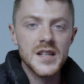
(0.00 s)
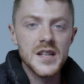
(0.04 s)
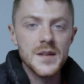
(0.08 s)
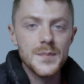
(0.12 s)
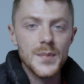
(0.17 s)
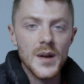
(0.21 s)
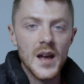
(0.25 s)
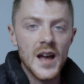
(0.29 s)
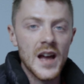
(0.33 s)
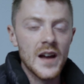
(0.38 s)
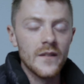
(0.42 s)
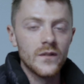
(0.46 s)

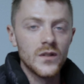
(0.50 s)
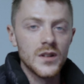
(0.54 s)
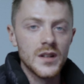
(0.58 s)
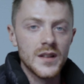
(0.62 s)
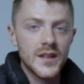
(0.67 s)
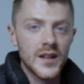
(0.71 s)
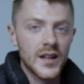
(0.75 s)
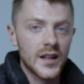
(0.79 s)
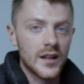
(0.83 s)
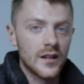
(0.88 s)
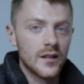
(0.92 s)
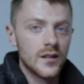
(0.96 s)
keep
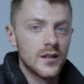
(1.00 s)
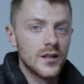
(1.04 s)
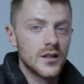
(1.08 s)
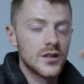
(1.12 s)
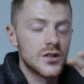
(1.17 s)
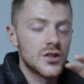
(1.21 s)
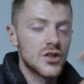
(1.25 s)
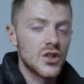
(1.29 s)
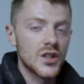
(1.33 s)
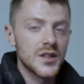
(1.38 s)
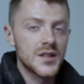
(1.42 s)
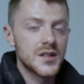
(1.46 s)
everything
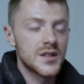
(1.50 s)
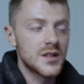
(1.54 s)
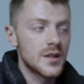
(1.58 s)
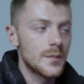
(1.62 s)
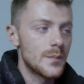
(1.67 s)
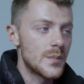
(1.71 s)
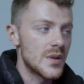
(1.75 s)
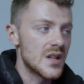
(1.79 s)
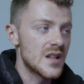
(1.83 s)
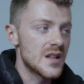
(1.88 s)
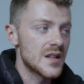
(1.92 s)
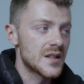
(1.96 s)
just to
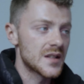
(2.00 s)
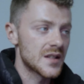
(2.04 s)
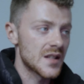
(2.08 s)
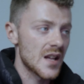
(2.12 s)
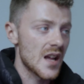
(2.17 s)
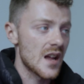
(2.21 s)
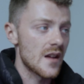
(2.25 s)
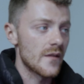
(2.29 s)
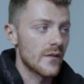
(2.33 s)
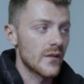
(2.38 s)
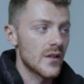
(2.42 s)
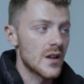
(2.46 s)
be
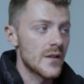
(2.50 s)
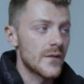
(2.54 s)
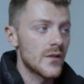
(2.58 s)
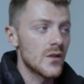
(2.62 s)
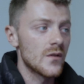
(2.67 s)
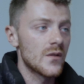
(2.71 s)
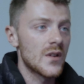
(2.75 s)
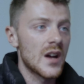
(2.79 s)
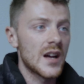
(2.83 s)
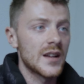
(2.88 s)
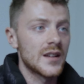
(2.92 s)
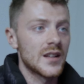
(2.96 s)
safe. If
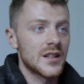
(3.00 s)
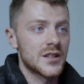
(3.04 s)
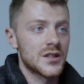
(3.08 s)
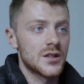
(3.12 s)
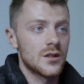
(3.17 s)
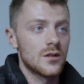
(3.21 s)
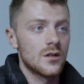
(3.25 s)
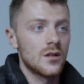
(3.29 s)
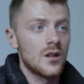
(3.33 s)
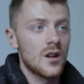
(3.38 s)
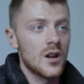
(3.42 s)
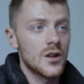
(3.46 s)
you've got an
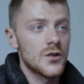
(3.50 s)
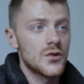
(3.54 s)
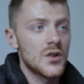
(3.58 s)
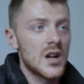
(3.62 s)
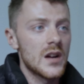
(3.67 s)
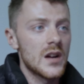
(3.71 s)
external hard